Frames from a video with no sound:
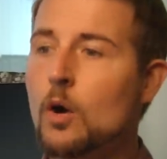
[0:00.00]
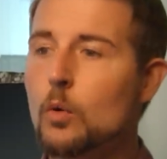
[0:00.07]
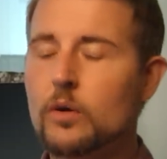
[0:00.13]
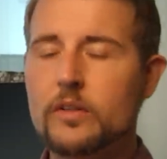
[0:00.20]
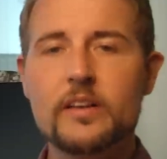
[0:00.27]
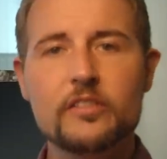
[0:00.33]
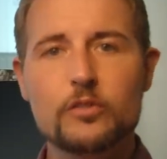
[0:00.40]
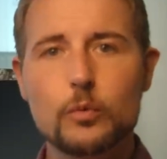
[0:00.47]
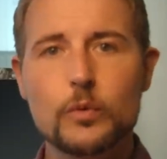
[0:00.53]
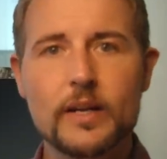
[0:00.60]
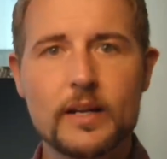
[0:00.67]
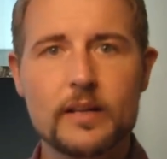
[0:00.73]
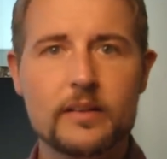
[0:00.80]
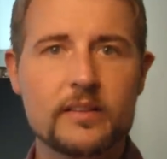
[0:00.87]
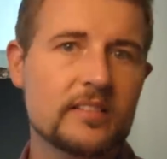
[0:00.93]
Well, this
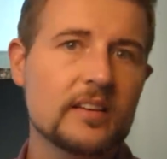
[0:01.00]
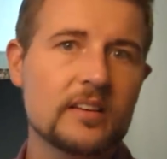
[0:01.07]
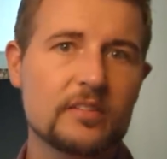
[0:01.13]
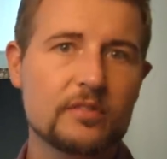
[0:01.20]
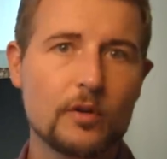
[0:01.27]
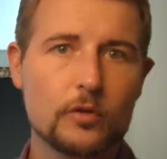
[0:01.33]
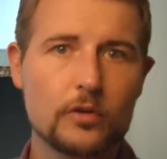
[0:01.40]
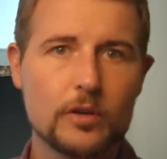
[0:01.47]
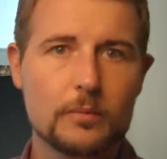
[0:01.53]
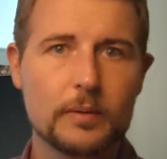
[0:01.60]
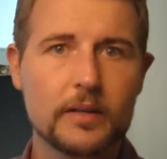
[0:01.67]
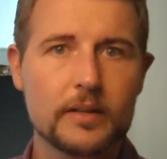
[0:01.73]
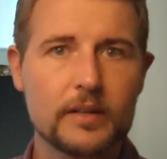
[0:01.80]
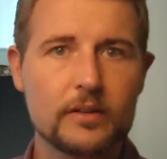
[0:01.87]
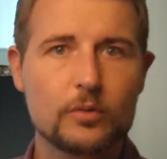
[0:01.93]
week, the six
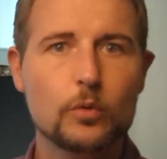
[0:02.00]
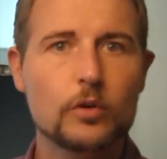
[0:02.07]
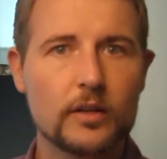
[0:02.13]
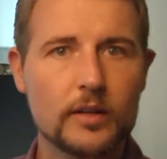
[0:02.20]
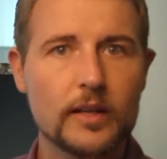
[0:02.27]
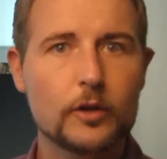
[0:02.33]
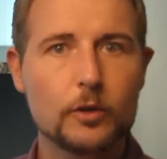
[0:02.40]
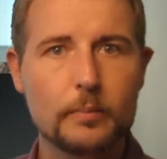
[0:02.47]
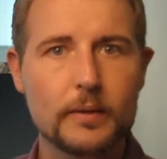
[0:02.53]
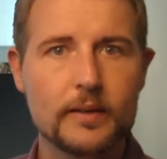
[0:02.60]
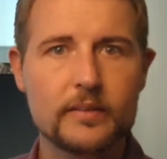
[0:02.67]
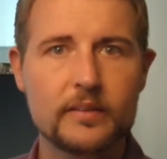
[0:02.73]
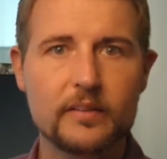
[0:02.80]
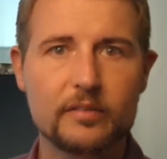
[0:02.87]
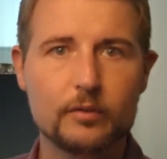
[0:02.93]
vulnerabilities were a little
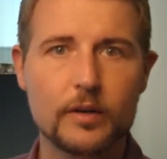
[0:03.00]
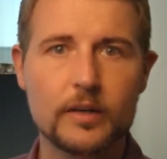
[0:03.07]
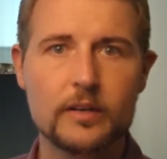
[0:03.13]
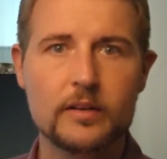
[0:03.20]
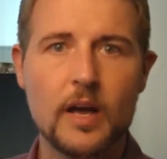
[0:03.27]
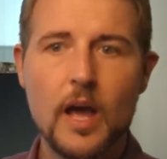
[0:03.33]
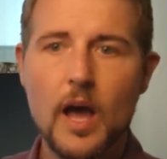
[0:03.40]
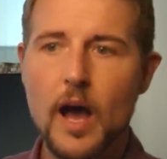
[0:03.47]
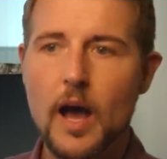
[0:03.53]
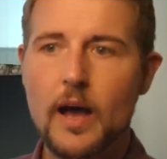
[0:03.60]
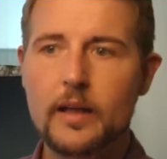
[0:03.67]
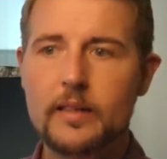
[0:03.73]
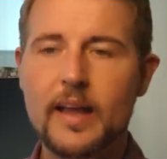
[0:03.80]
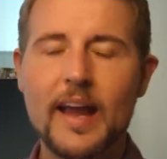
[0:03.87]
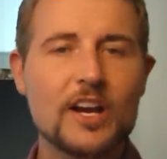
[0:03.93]
bit different.
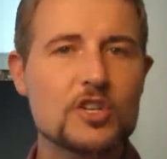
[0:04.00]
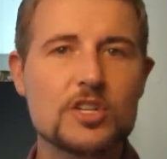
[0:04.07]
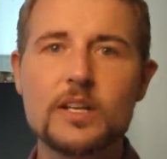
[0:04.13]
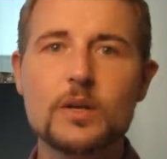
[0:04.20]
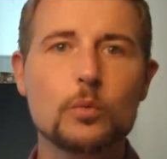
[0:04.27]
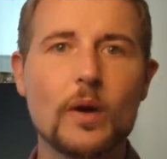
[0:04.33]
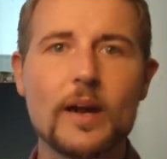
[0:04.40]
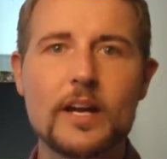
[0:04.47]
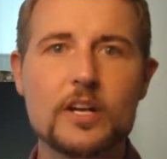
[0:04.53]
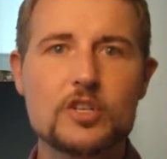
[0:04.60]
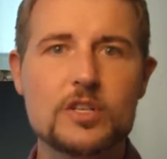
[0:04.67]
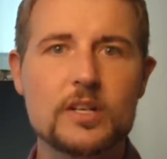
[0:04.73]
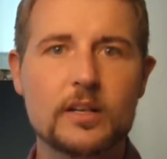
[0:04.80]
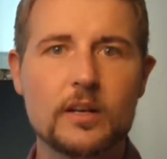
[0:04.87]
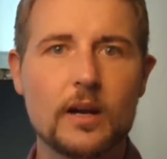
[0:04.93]
Uh, they actually
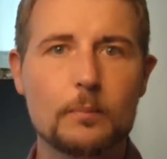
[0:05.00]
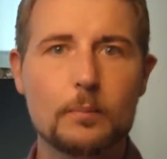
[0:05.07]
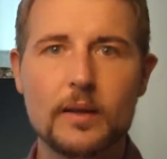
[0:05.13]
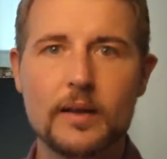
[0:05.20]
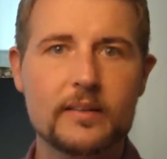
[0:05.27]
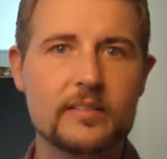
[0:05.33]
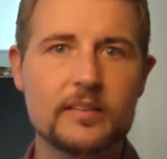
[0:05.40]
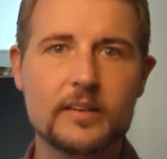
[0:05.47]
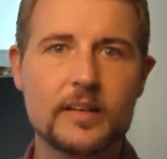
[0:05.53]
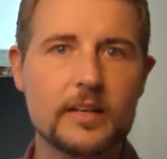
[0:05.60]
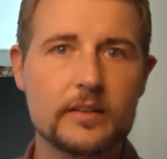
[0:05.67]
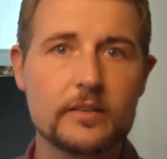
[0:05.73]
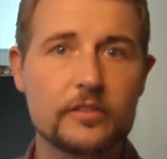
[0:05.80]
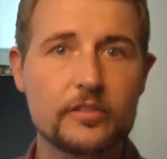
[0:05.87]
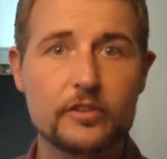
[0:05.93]
ranged in complexity and